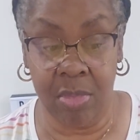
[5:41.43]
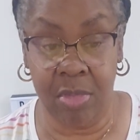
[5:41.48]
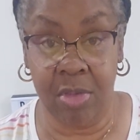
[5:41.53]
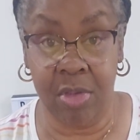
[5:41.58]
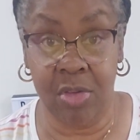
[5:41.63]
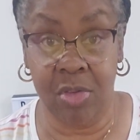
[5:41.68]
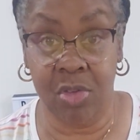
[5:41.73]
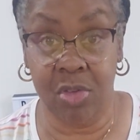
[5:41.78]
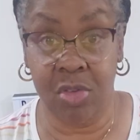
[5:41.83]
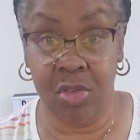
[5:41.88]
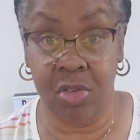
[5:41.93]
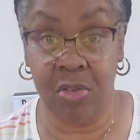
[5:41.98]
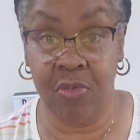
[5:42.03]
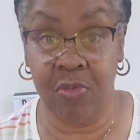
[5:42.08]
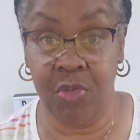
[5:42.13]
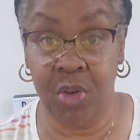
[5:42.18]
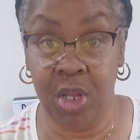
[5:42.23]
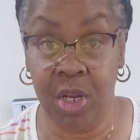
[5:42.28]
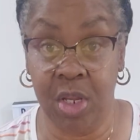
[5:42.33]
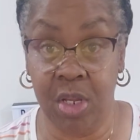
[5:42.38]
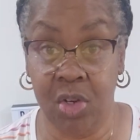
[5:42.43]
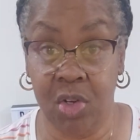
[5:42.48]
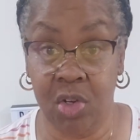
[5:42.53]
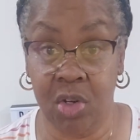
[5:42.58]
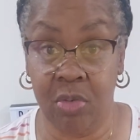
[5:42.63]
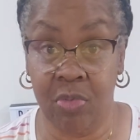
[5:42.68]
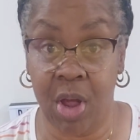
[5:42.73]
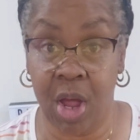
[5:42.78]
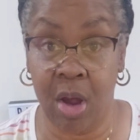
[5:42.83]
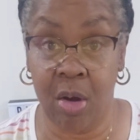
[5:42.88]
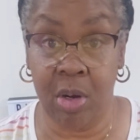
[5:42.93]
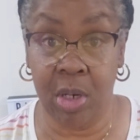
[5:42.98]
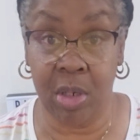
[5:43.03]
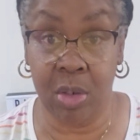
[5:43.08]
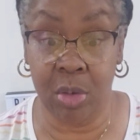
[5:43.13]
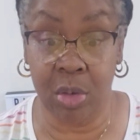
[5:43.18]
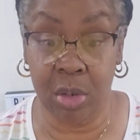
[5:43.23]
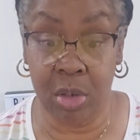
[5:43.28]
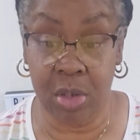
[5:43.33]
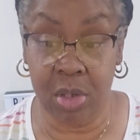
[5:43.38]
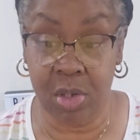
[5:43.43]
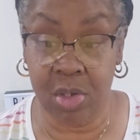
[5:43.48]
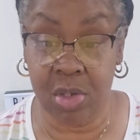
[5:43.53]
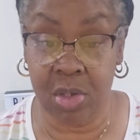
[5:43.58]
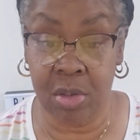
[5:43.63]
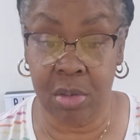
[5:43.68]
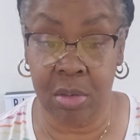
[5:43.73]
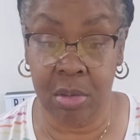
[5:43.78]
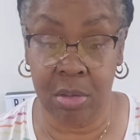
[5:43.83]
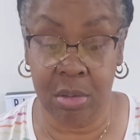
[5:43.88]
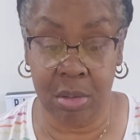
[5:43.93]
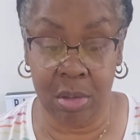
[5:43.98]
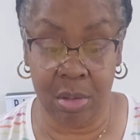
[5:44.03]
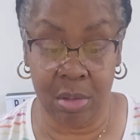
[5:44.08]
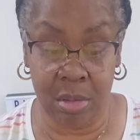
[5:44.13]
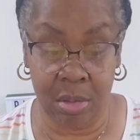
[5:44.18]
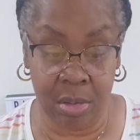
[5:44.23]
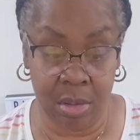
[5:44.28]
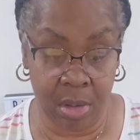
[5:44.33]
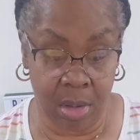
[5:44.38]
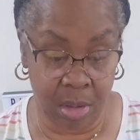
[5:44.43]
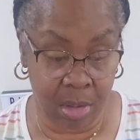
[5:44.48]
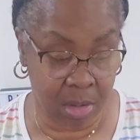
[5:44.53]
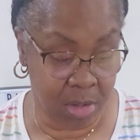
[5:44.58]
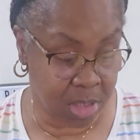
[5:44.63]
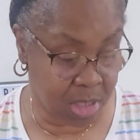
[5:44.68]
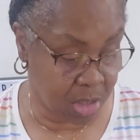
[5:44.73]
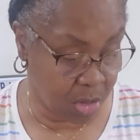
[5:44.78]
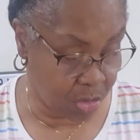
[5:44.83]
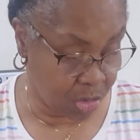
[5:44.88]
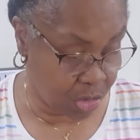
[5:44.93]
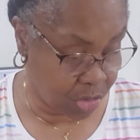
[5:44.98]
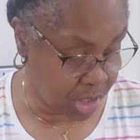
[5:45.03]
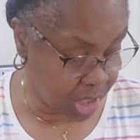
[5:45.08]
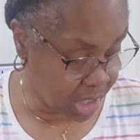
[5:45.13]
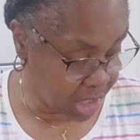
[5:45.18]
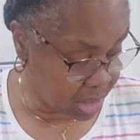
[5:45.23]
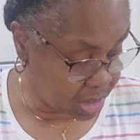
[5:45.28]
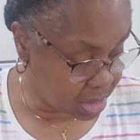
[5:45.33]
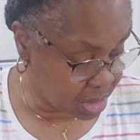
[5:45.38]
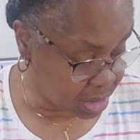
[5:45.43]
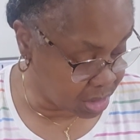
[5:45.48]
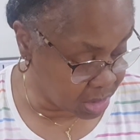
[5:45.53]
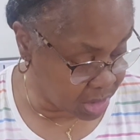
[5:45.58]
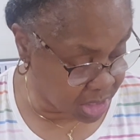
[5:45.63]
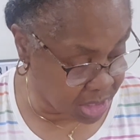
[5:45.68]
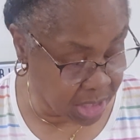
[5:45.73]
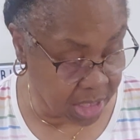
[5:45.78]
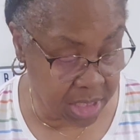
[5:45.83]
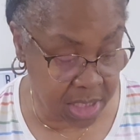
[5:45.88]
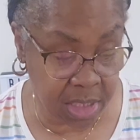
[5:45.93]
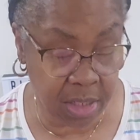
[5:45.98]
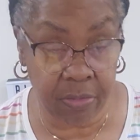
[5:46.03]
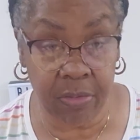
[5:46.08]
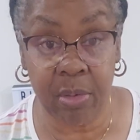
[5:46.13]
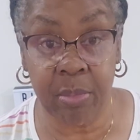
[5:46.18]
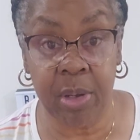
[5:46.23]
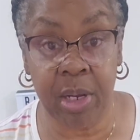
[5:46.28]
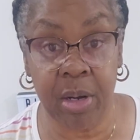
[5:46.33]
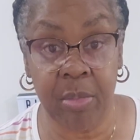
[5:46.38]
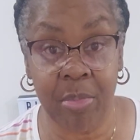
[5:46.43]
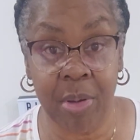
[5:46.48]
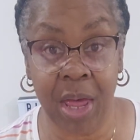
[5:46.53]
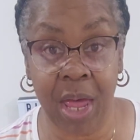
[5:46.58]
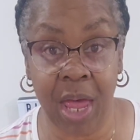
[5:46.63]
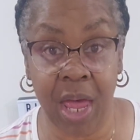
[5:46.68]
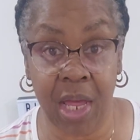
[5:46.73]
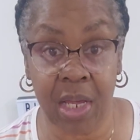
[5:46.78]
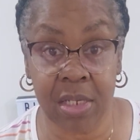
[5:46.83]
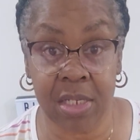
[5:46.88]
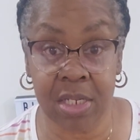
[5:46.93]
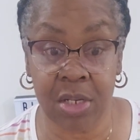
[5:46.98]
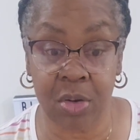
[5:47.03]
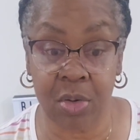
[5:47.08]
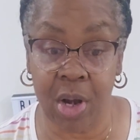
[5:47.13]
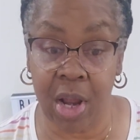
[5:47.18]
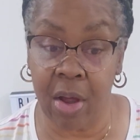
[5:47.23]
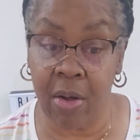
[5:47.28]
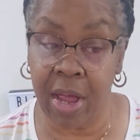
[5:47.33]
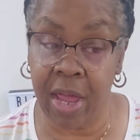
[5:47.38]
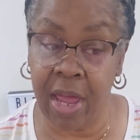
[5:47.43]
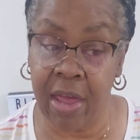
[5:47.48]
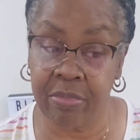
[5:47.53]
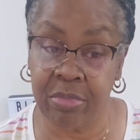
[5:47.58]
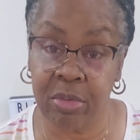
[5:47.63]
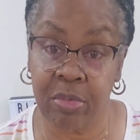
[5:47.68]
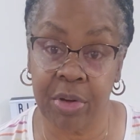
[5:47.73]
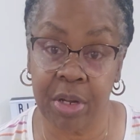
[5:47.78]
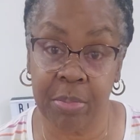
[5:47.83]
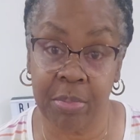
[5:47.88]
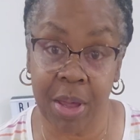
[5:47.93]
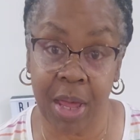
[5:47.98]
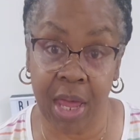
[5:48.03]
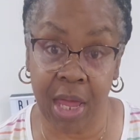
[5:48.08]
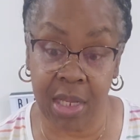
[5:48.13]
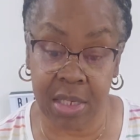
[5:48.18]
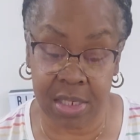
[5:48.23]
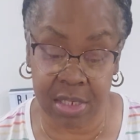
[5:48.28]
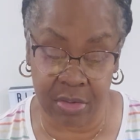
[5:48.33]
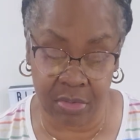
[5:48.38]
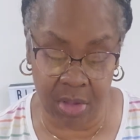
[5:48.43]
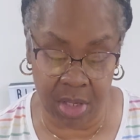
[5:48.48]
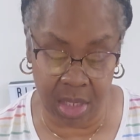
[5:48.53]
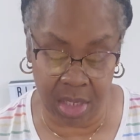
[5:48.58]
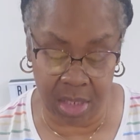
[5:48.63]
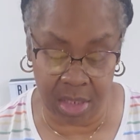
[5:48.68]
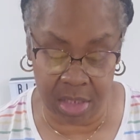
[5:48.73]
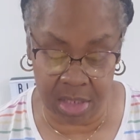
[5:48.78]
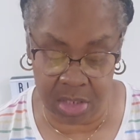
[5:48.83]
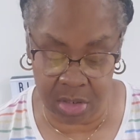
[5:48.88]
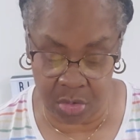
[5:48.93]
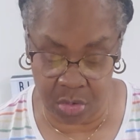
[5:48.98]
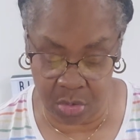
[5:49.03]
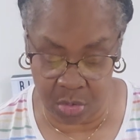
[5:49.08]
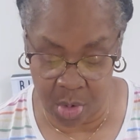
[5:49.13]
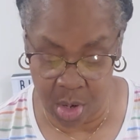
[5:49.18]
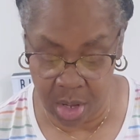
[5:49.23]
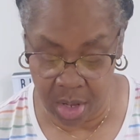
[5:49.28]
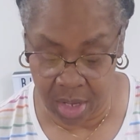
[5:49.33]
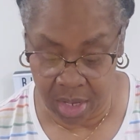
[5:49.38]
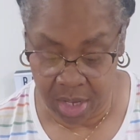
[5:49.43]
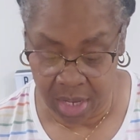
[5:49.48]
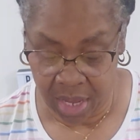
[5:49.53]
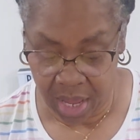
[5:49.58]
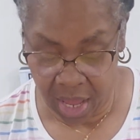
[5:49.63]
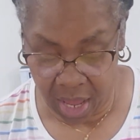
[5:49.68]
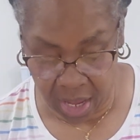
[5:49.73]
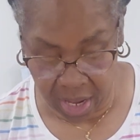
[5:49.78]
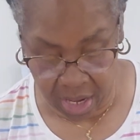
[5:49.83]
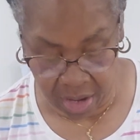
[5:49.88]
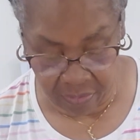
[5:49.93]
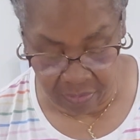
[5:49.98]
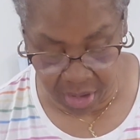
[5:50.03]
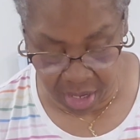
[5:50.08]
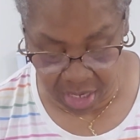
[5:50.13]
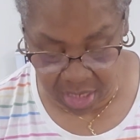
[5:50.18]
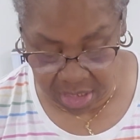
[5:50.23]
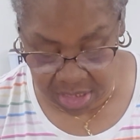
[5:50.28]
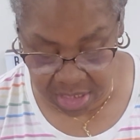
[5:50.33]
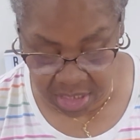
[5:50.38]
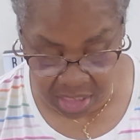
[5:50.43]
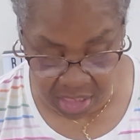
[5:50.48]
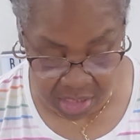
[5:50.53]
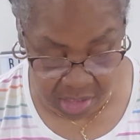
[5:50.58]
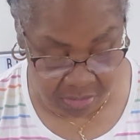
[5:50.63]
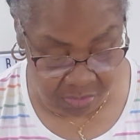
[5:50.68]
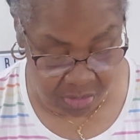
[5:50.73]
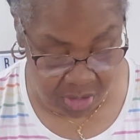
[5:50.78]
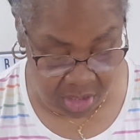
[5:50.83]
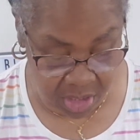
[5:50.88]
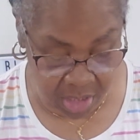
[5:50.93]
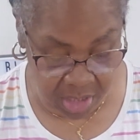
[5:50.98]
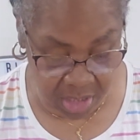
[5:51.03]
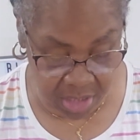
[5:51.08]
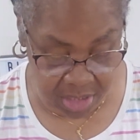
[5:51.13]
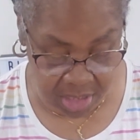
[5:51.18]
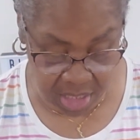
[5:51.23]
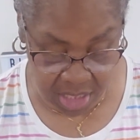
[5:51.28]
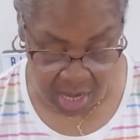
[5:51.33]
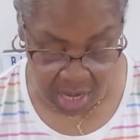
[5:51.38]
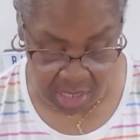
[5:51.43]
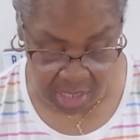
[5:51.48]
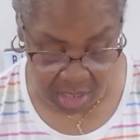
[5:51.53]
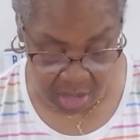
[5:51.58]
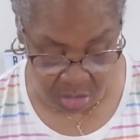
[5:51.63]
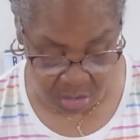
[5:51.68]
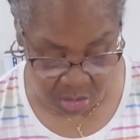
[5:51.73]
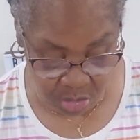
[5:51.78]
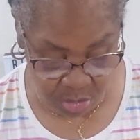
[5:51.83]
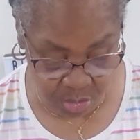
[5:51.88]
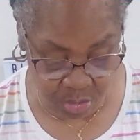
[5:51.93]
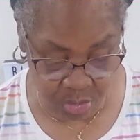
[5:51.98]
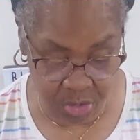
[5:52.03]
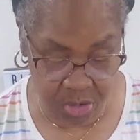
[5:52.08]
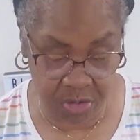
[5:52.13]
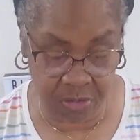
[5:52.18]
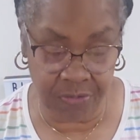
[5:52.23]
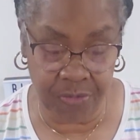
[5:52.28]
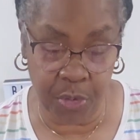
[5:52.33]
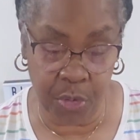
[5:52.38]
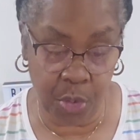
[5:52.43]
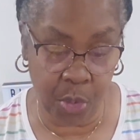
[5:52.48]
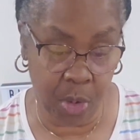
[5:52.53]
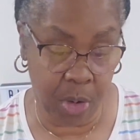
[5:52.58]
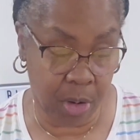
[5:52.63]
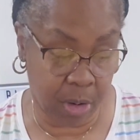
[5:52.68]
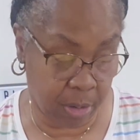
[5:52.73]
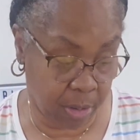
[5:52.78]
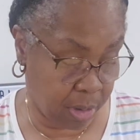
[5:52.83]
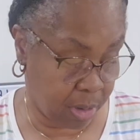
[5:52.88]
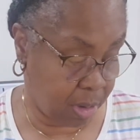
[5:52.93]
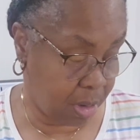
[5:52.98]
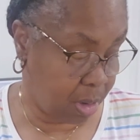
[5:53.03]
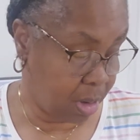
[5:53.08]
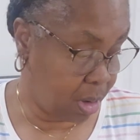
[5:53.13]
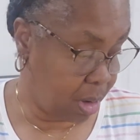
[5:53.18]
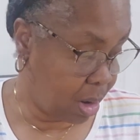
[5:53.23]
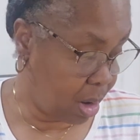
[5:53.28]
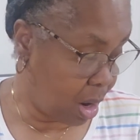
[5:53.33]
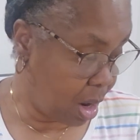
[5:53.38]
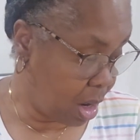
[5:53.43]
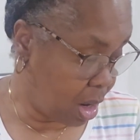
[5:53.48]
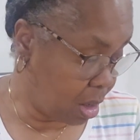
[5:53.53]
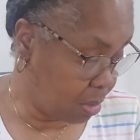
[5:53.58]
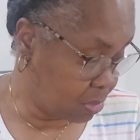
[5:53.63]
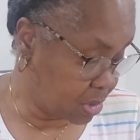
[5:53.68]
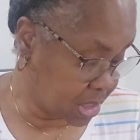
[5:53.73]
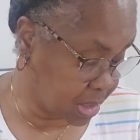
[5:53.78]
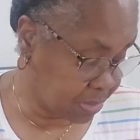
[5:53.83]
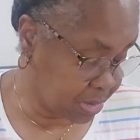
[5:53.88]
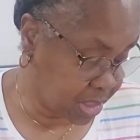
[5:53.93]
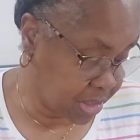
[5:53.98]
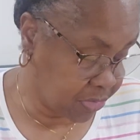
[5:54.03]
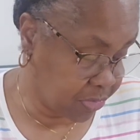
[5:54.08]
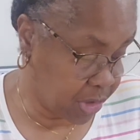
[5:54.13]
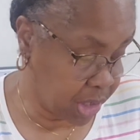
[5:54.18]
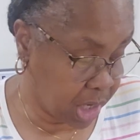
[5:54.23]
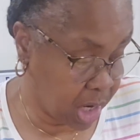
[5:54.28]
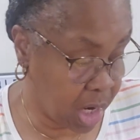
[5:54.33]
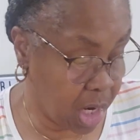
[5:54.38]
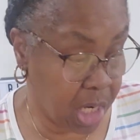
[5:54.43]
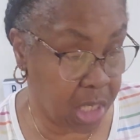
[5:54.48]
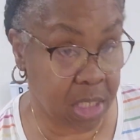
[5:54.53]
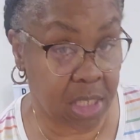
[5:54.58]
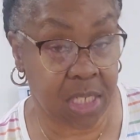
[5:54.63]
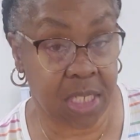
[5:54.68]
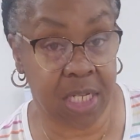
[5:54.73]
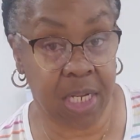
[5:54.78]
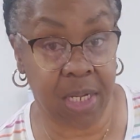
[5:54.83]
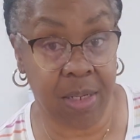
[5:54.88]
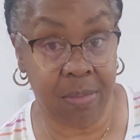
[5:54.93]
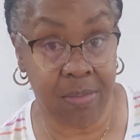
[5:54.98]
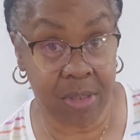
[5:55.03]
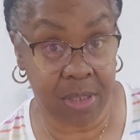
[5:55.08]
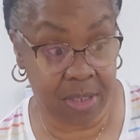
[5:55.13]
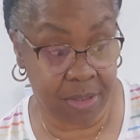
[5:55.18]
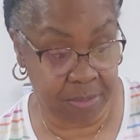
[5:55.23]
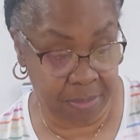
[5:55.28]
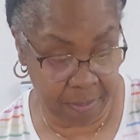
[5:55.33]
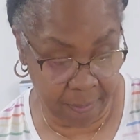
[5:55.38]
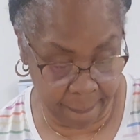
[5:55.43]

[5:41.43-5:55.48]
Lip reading: This is the finish of how it looks. So you get 6 of them in a pack. So now I have 3 packs of these. So I have 18 of these that I can use for some different concepts.